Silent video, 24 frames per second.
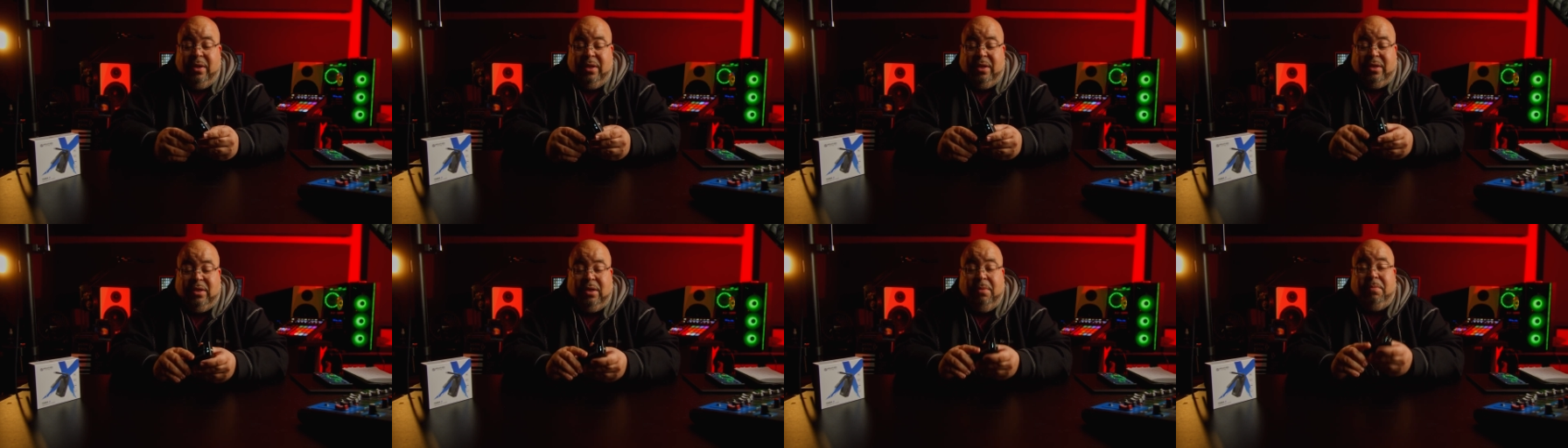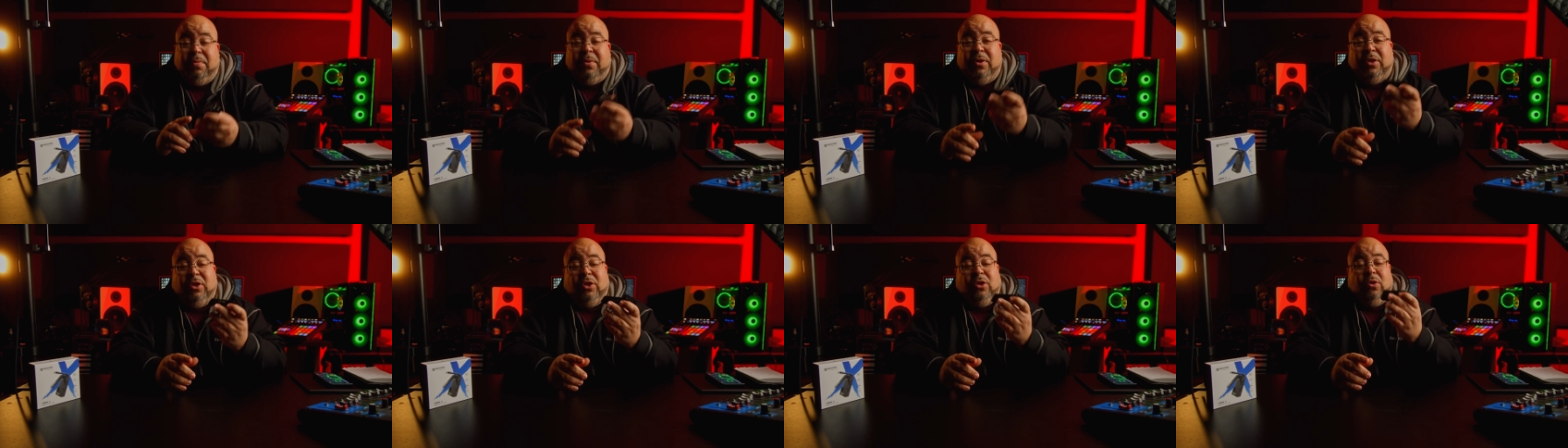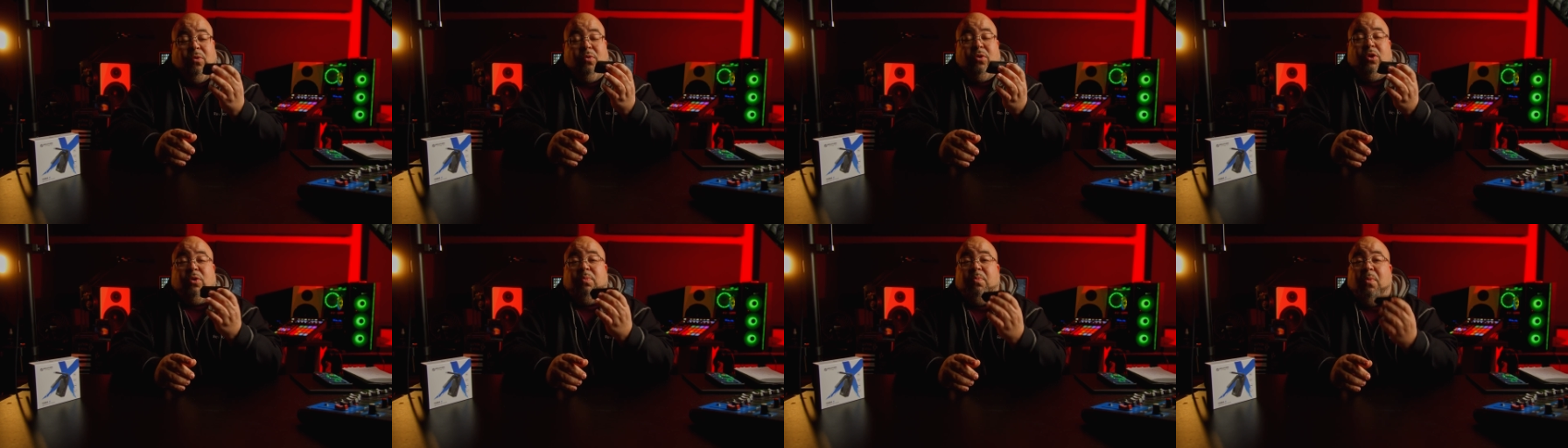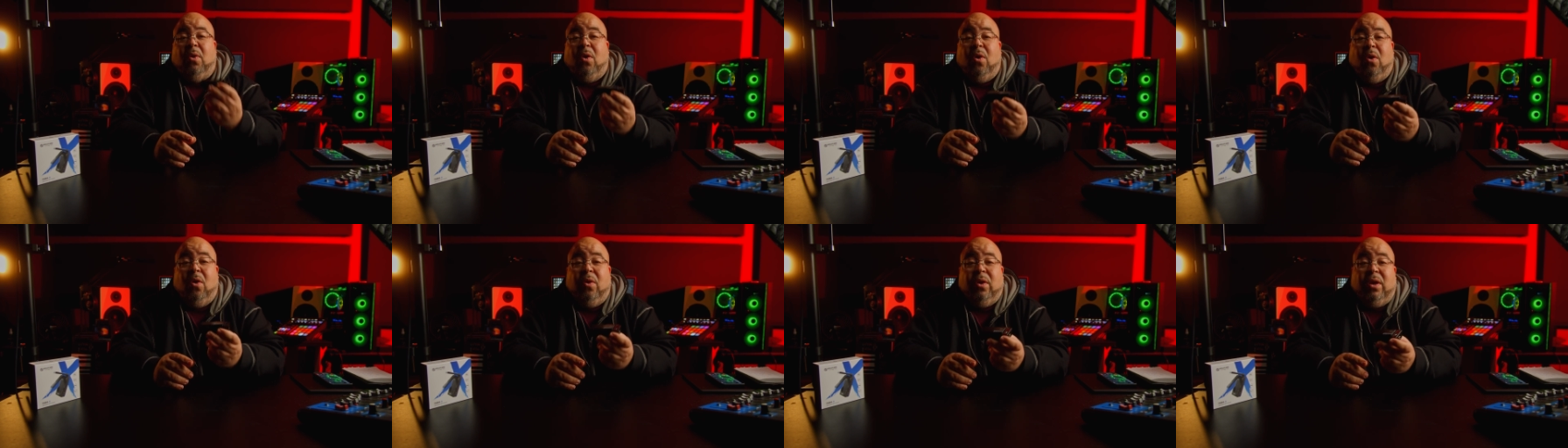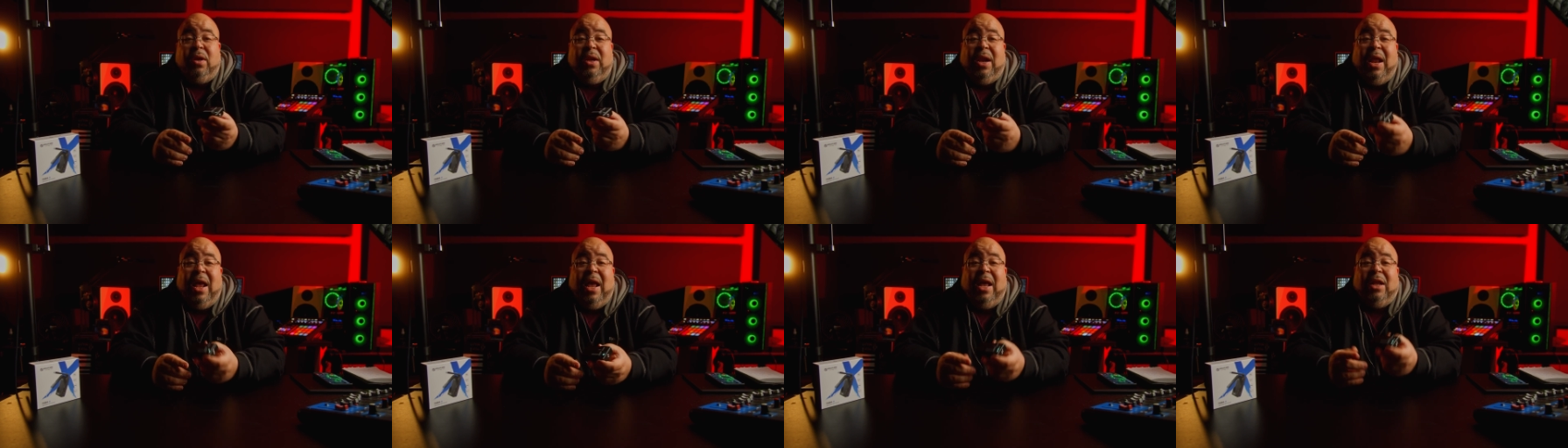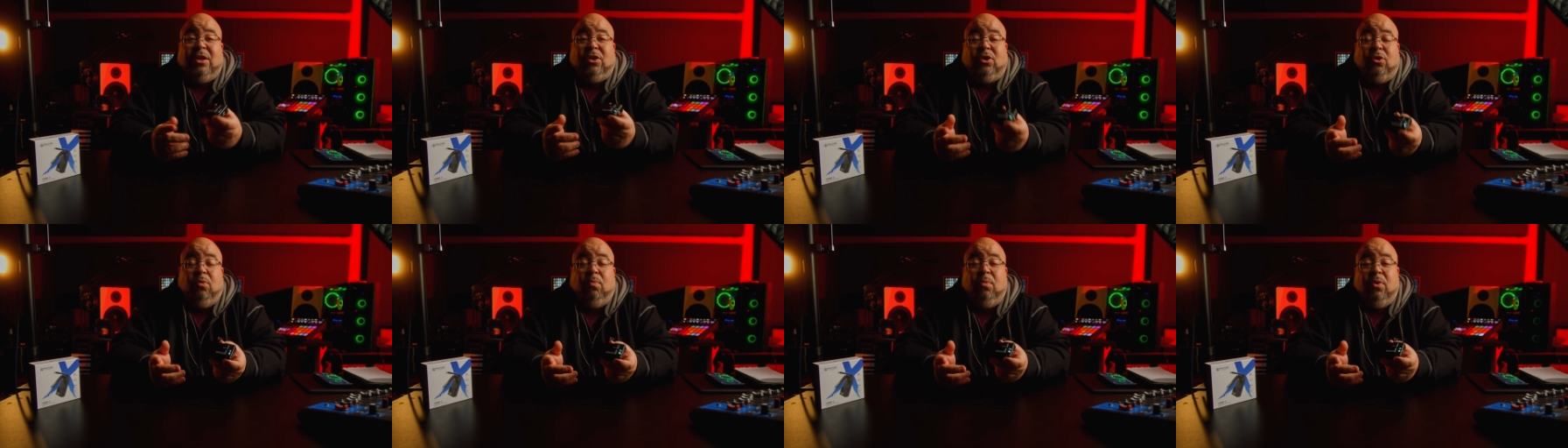something so small can add
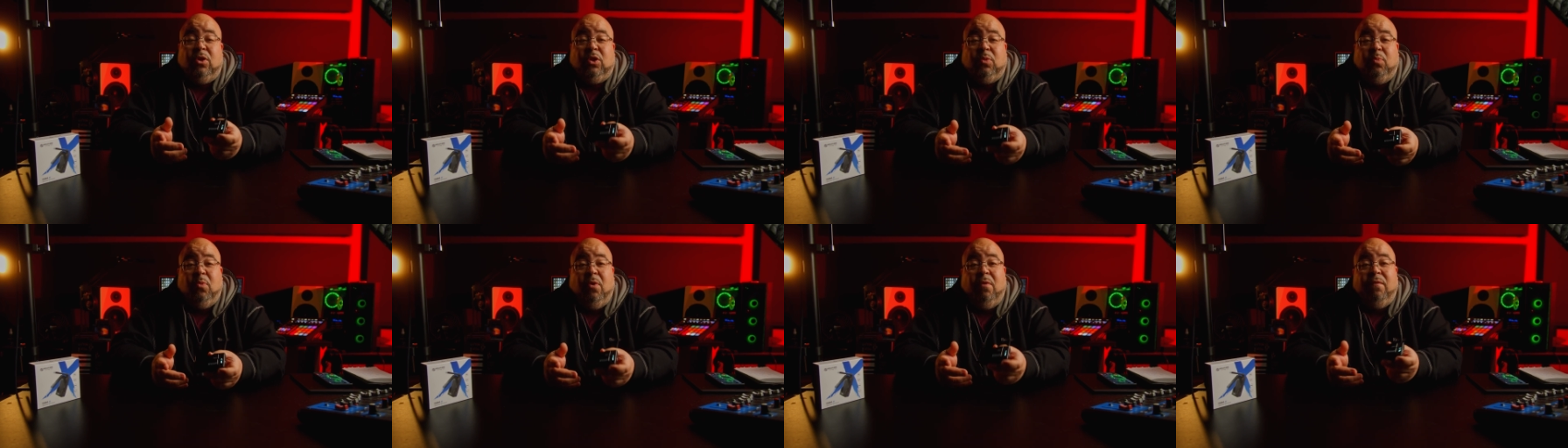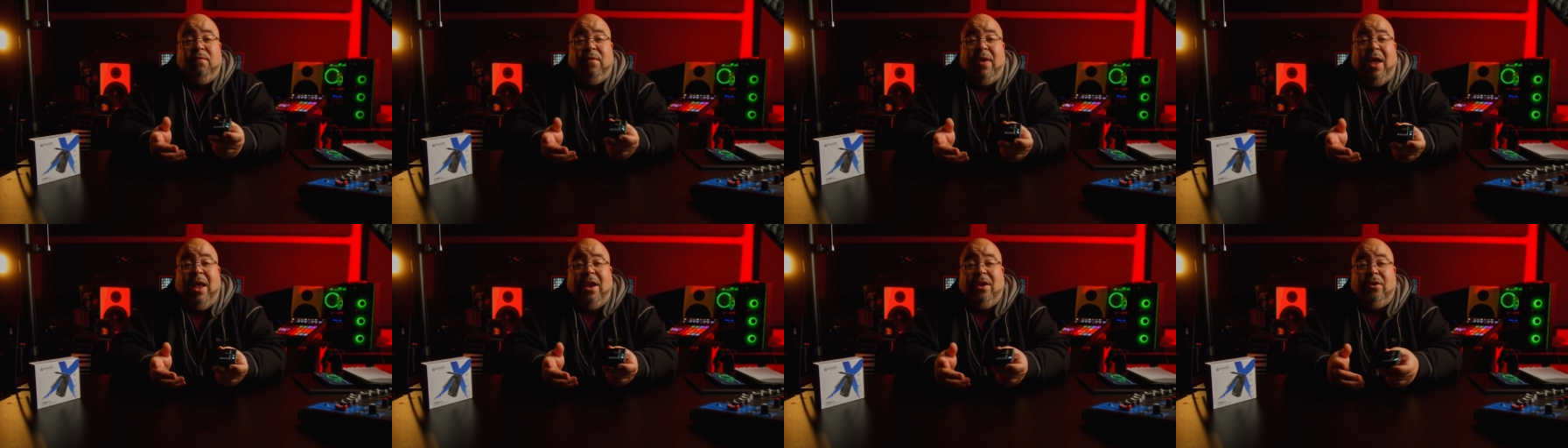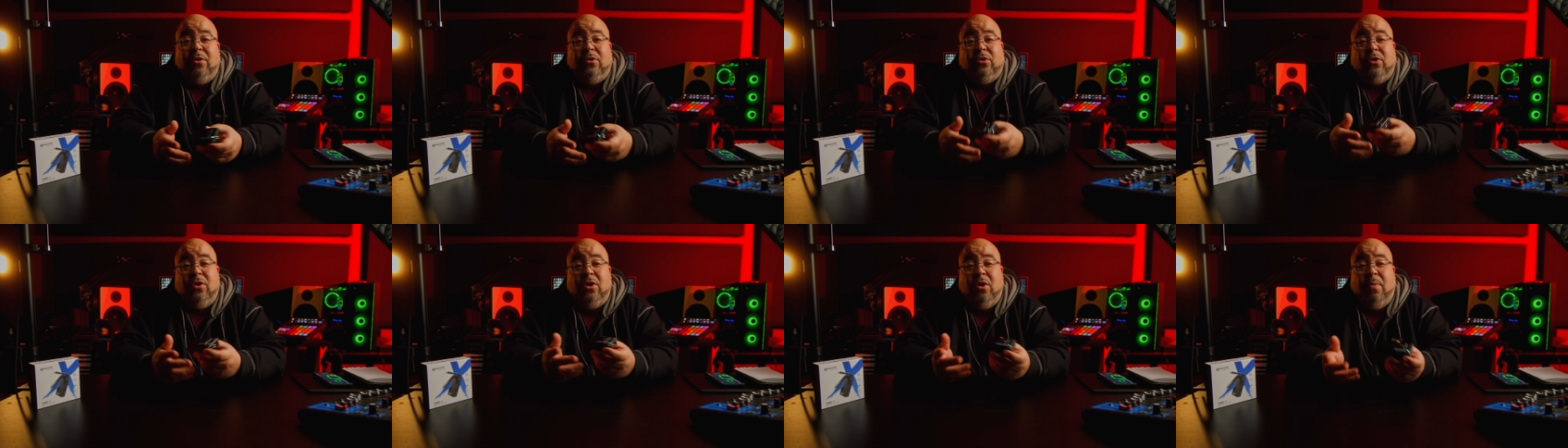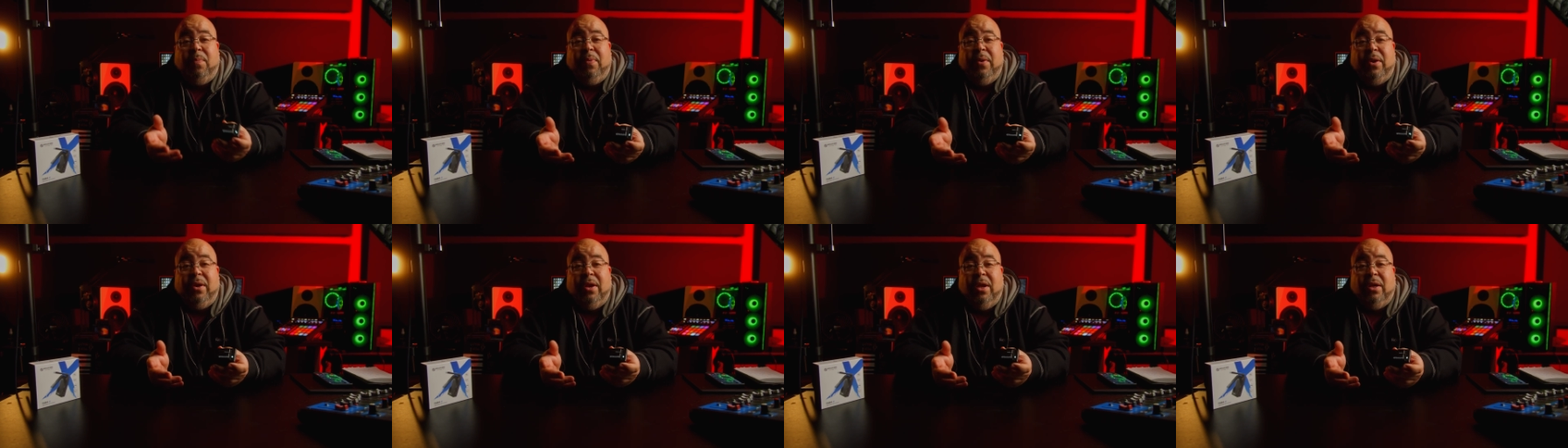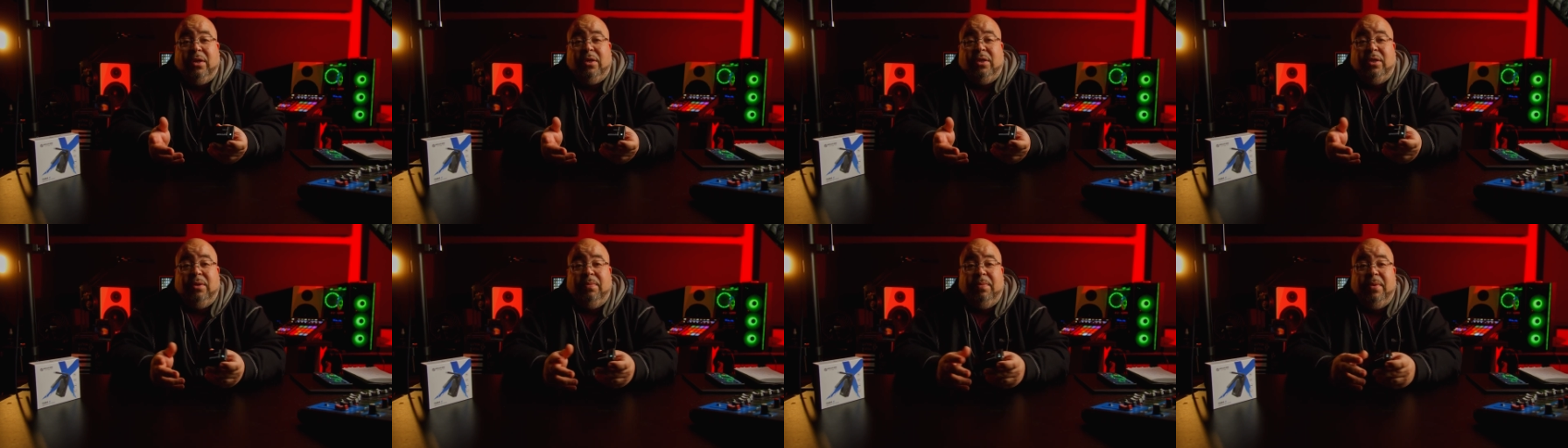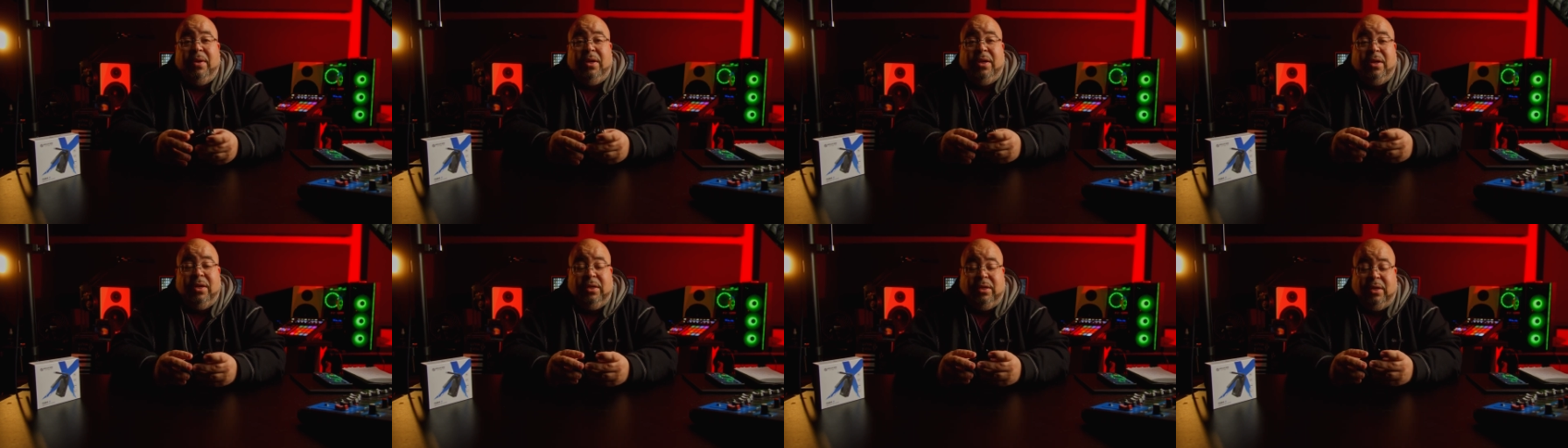so much more value to your production
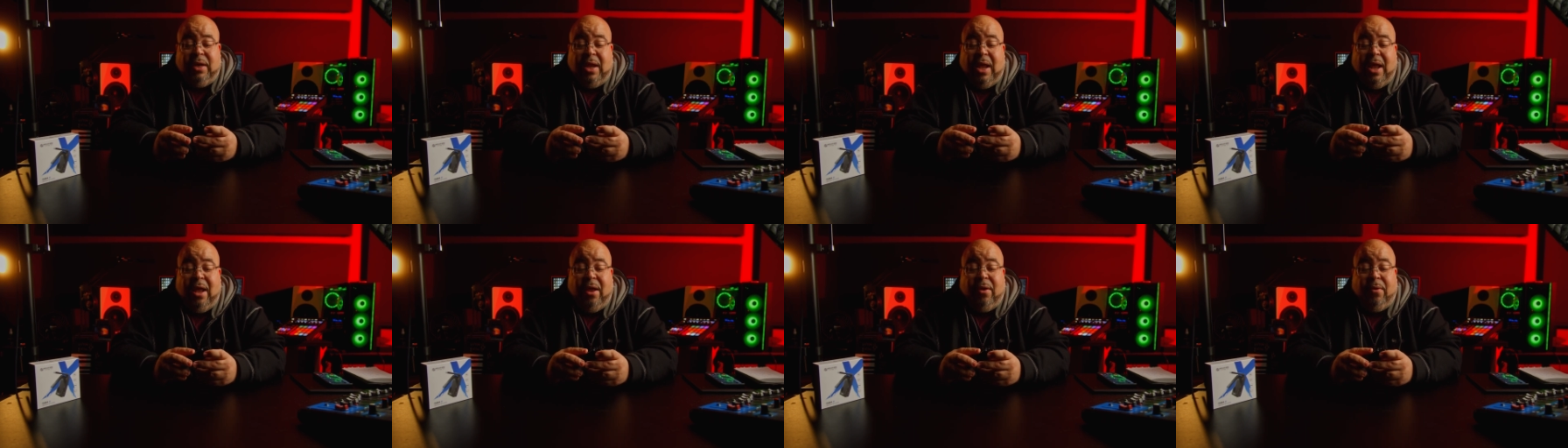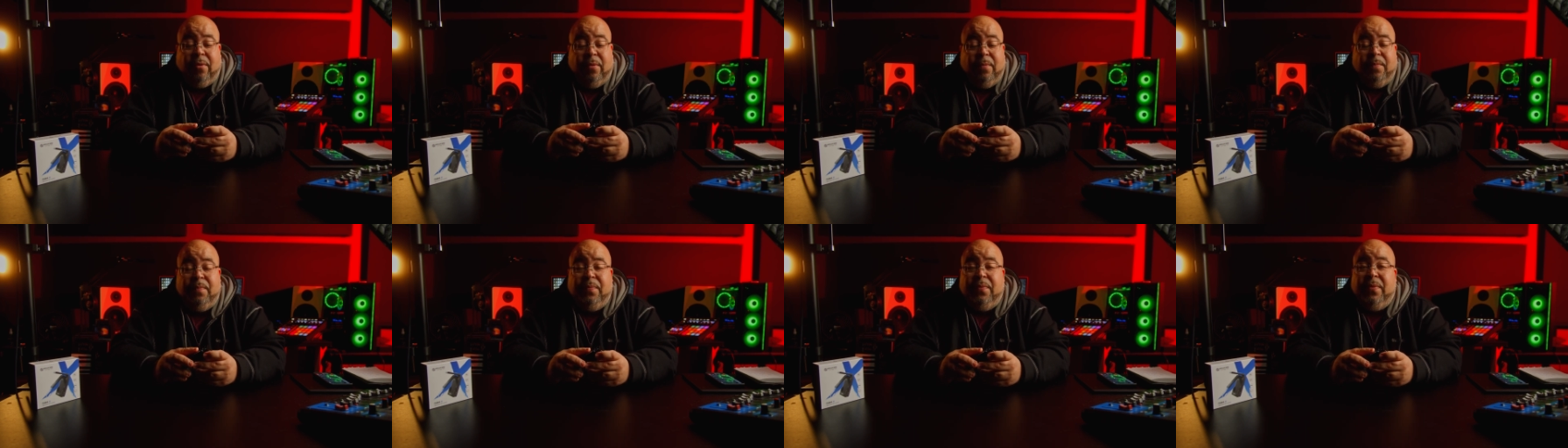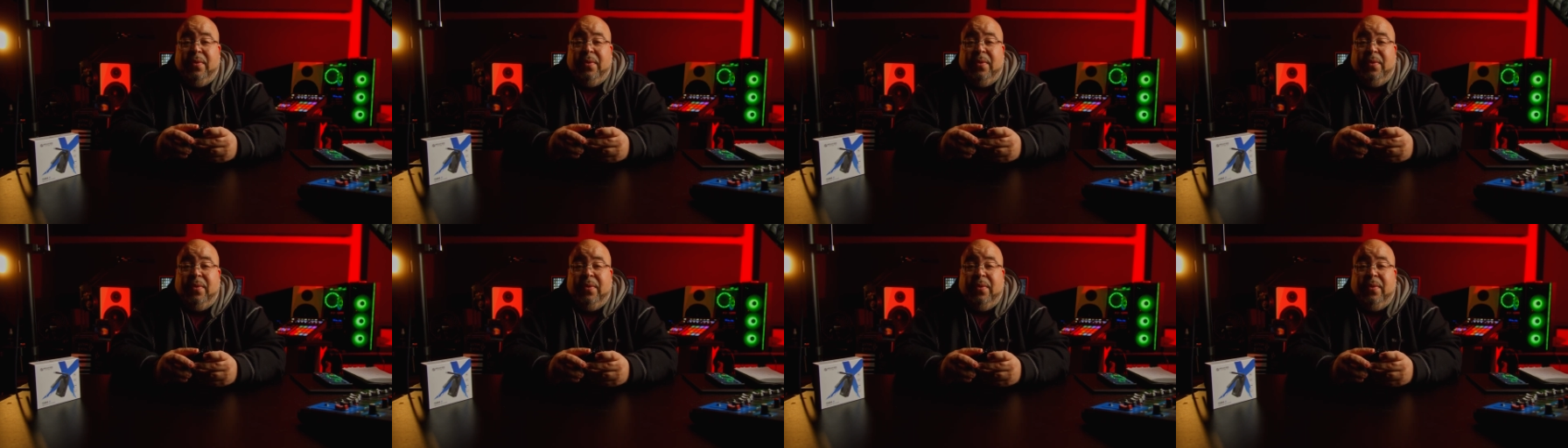because now,